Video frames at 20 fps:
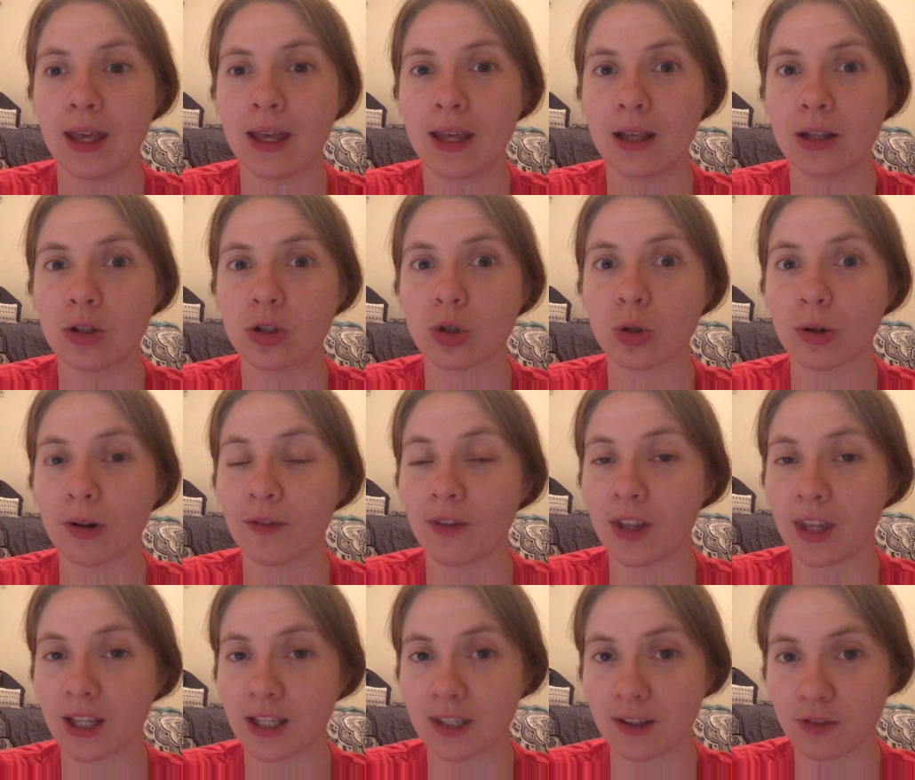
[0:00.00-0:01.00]
sort of
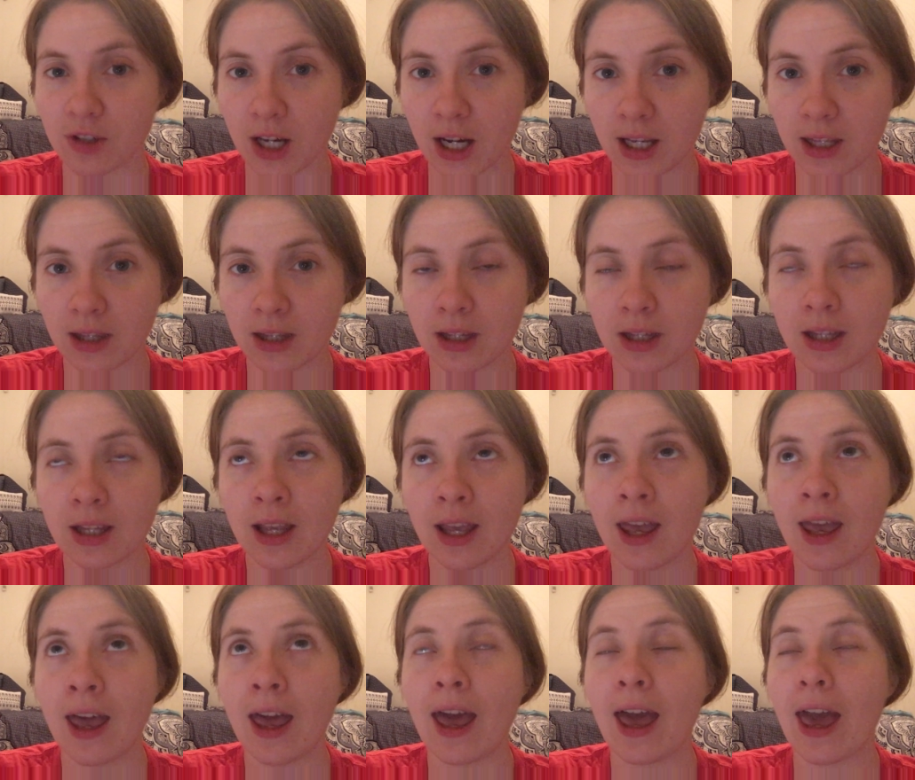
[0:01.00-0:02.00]
getting stuff done,
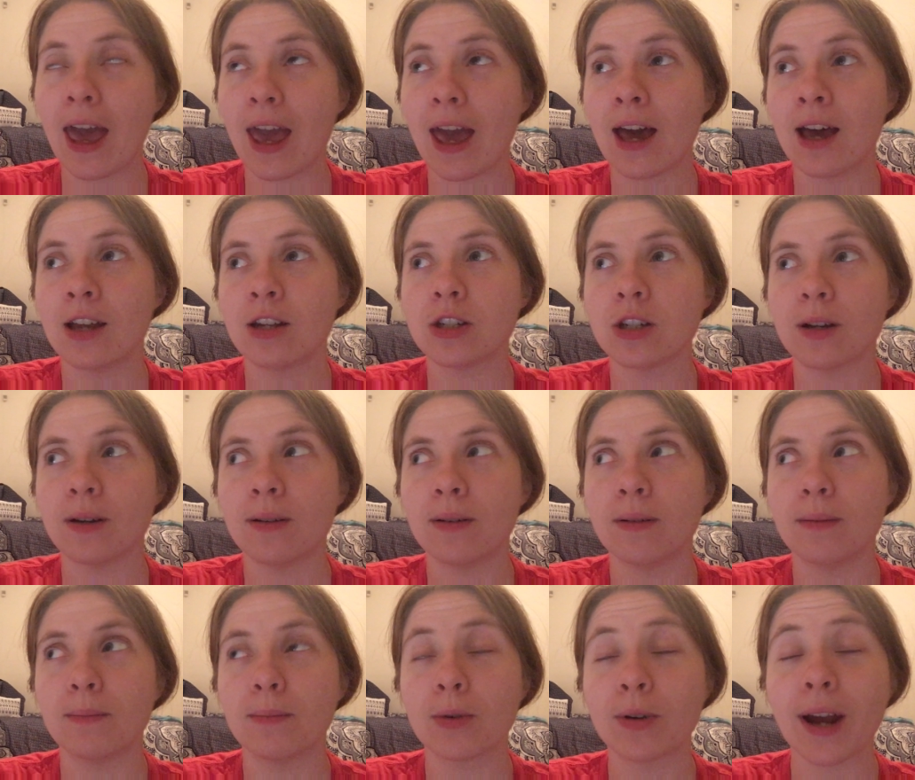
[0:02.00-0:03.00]
and
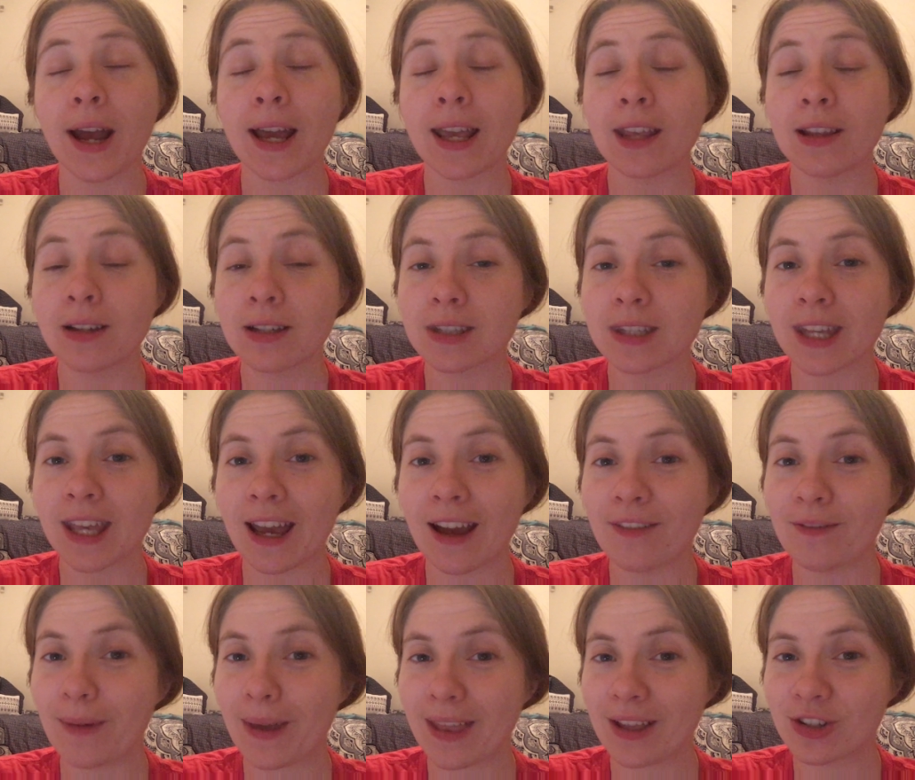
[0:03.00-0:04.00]
miraculously I've
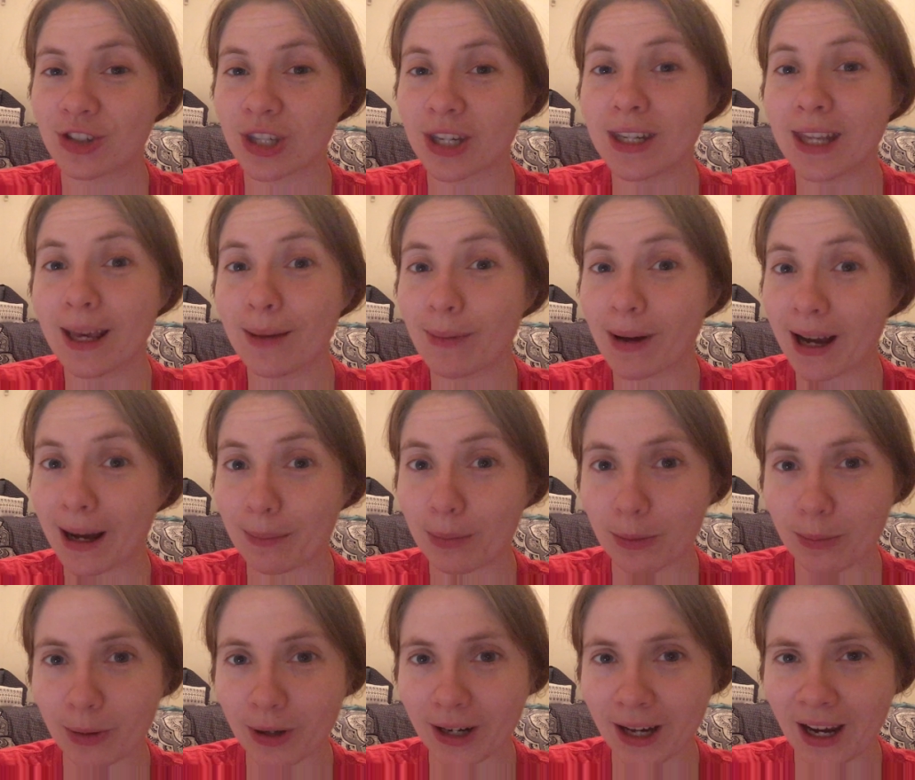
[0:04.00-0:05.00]
managed to name a couple
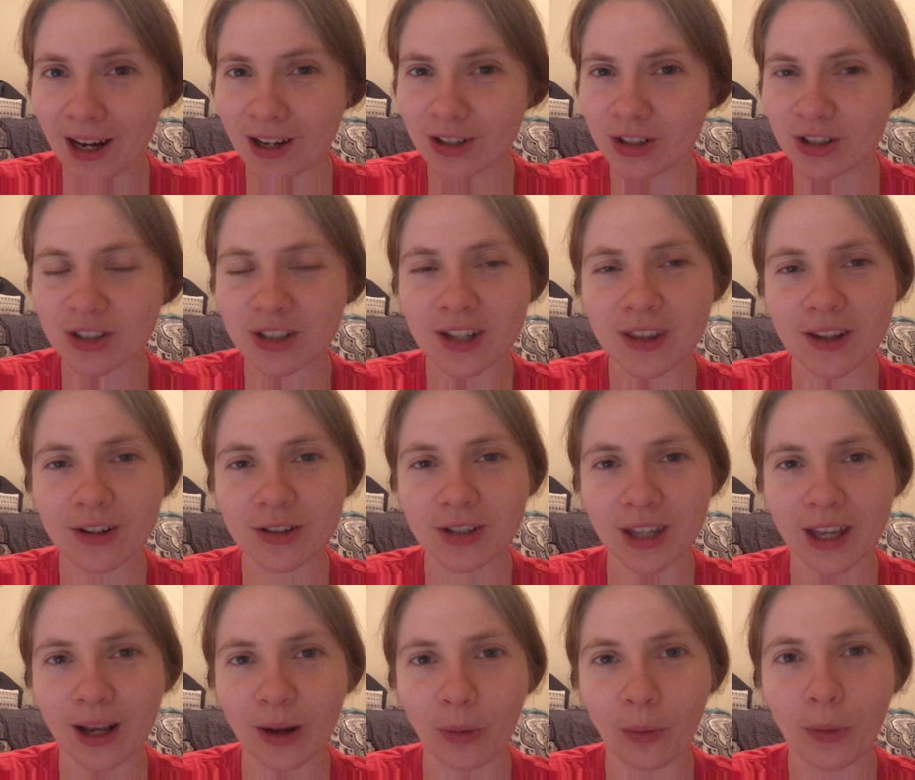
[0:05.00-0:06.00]
more characters, and there's
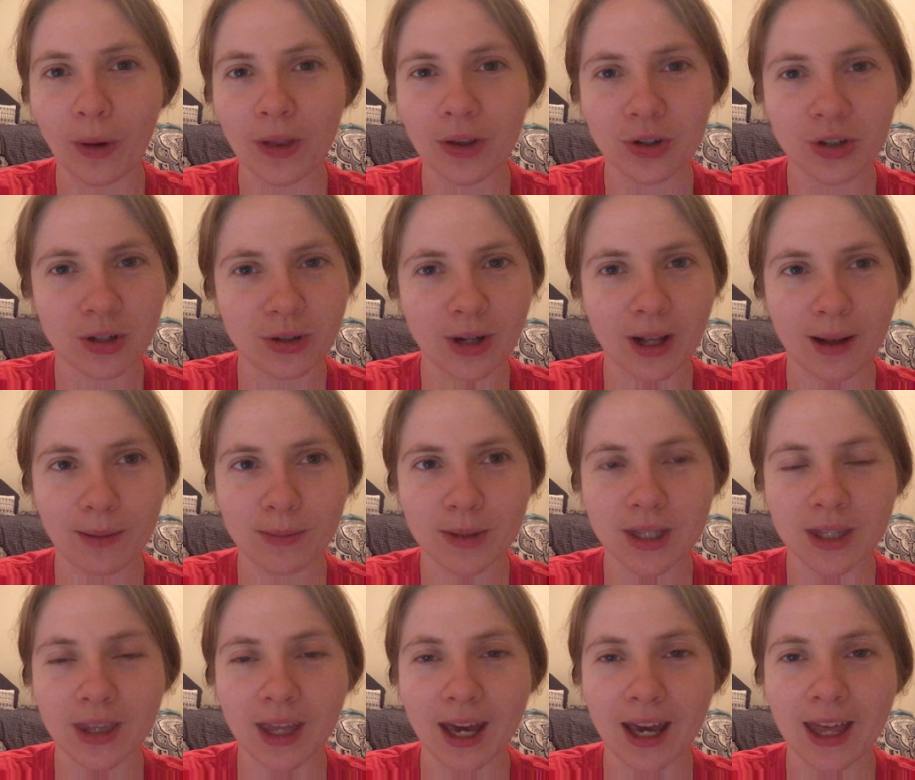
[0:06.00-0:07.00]
like one or two names
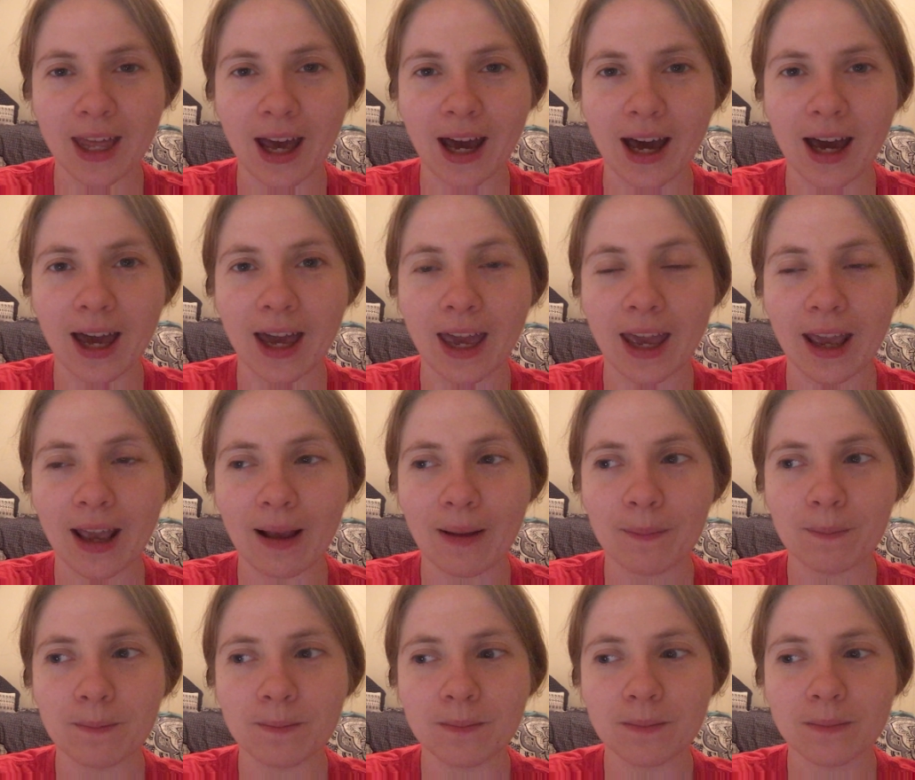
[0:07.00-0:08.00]
that I
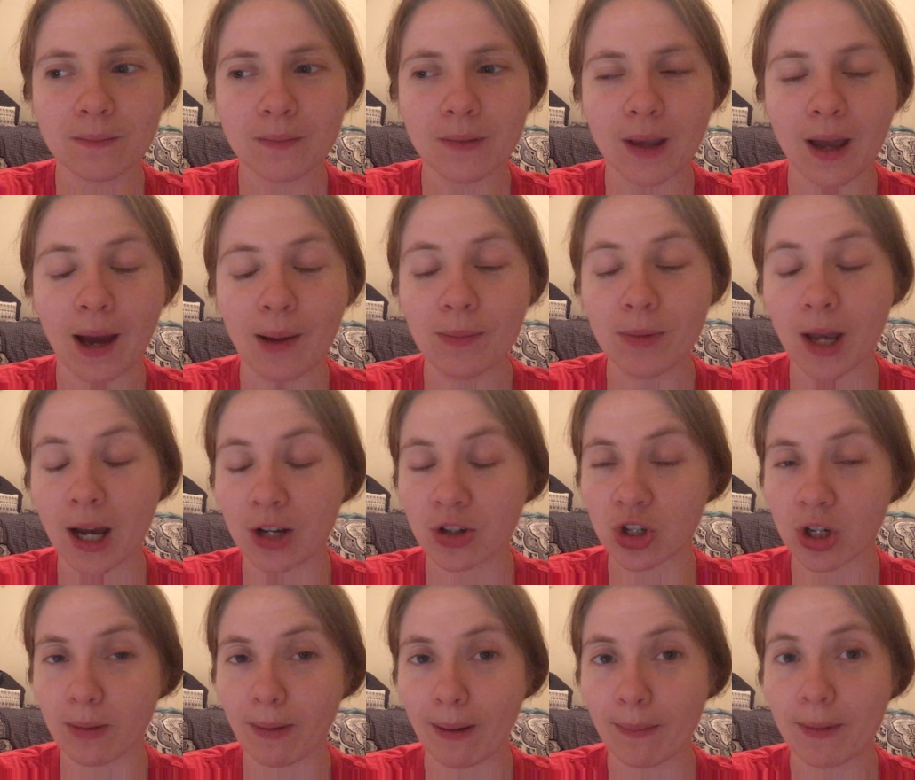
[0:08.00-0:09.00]
am not
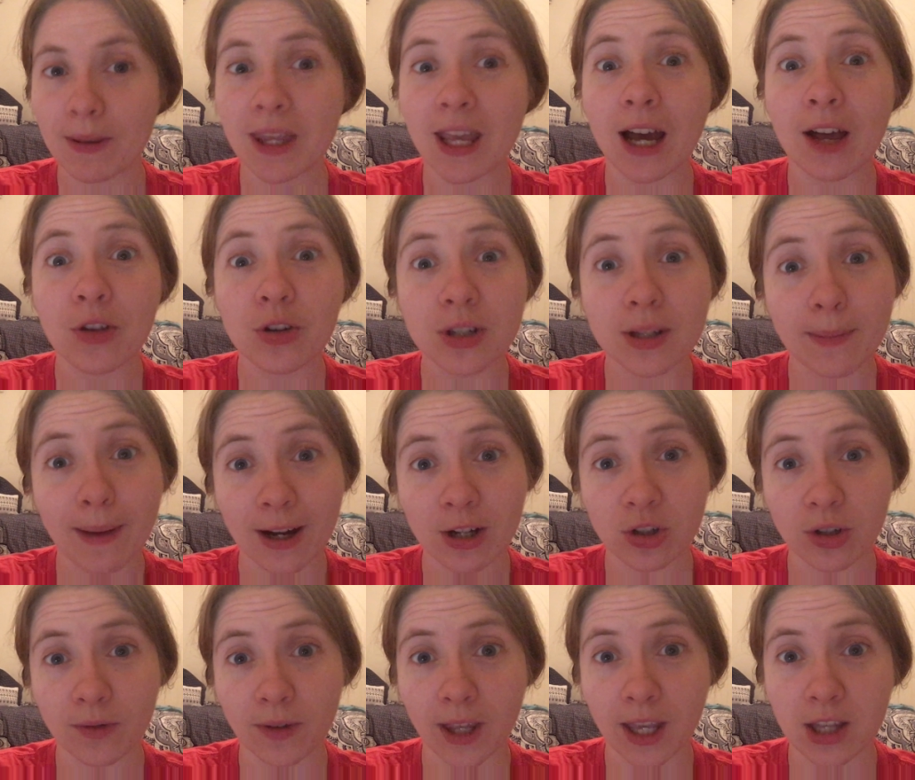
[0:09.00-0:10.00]
sure about, but the others I'm
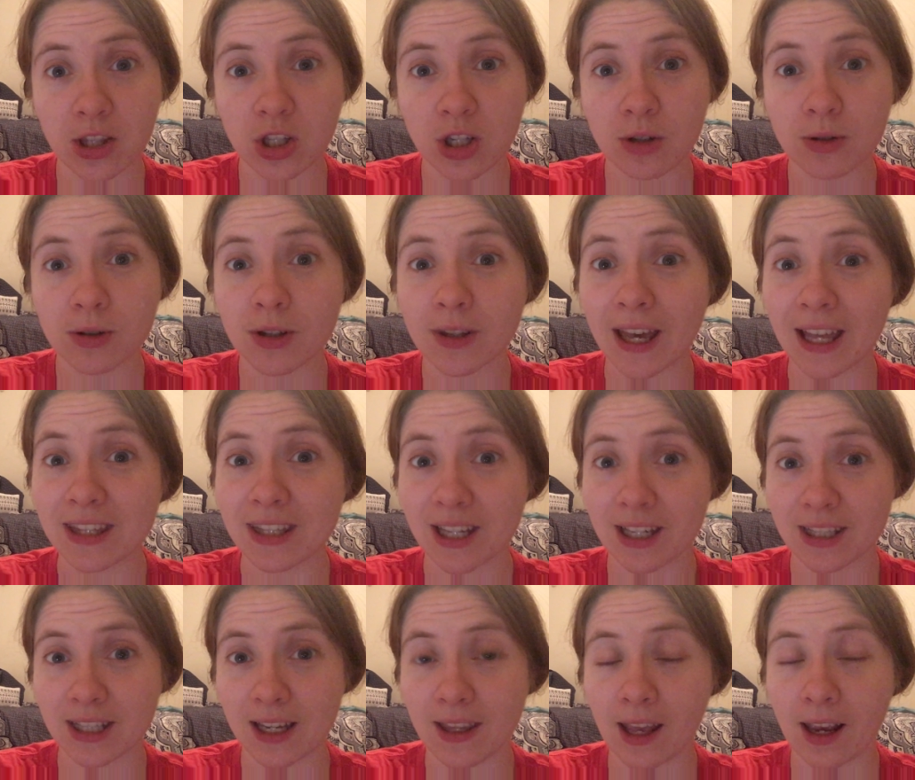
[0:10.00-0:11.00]
actually really into, so that's
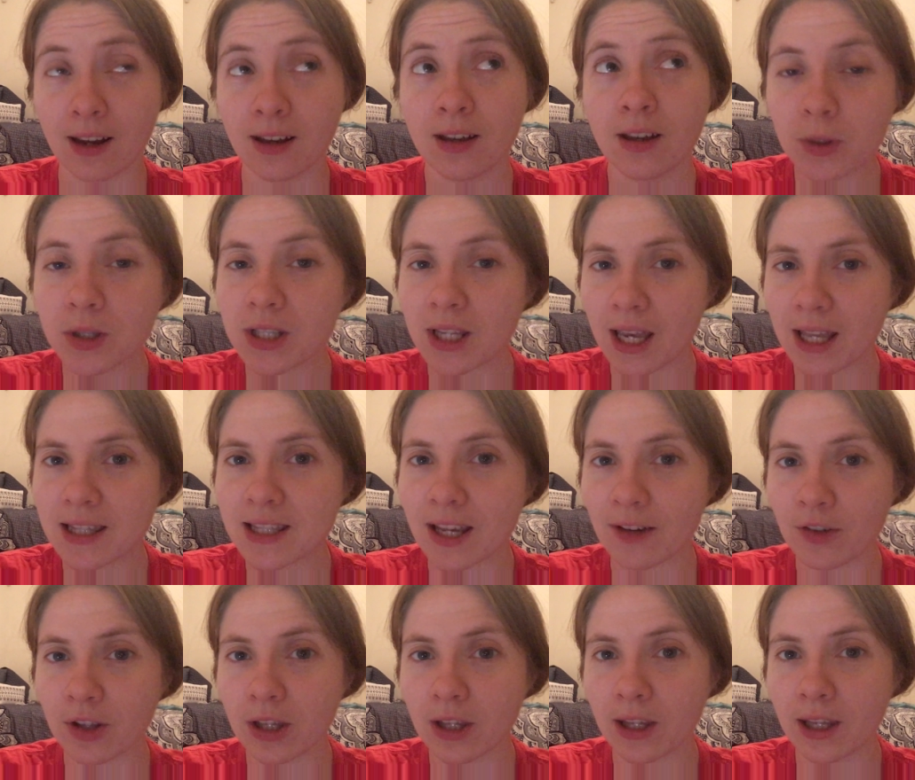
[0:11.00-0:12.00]
exciting. We'll see. It's
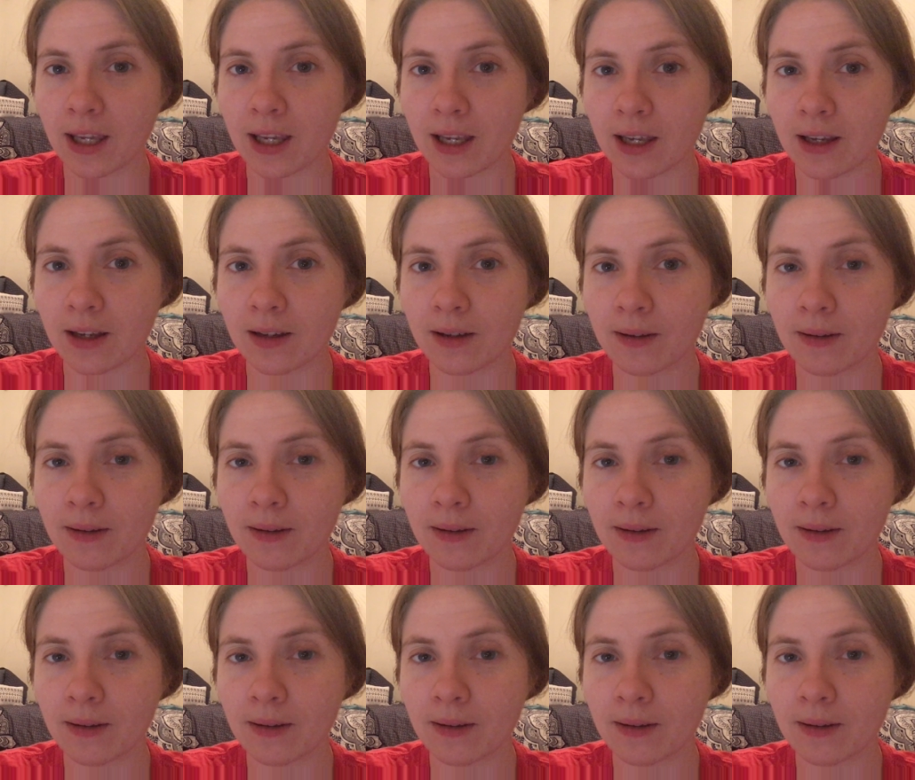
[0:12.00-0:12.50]
definitely,